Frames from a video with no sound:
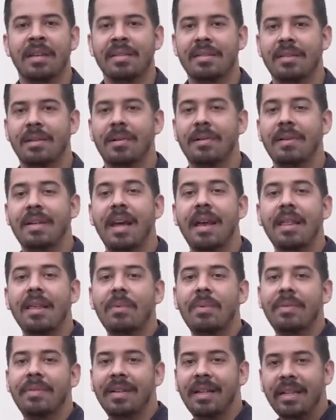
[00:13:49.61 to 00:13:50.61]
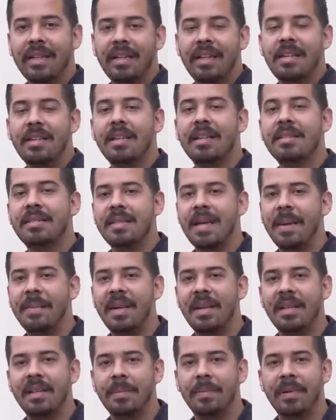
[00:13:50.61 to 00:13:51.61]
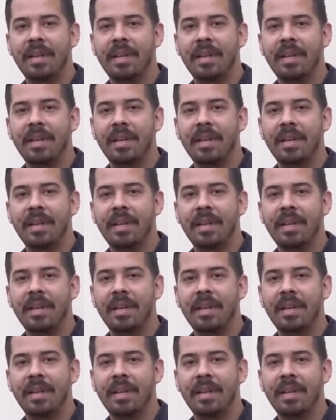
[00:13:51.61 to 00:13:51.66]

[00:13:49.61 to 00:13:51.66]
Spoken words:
So now that we've cleaned and decontaminated the